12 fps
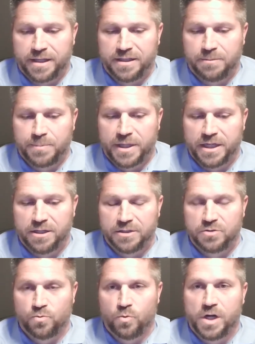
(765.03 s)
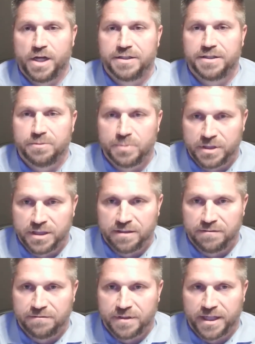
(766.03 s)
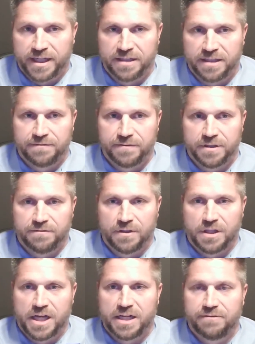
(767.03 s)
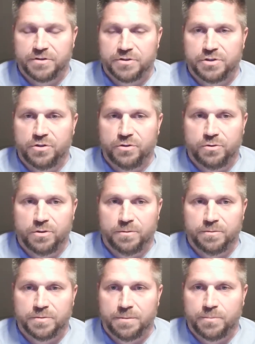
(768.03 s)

I think parents want to believe that if a lot of us go to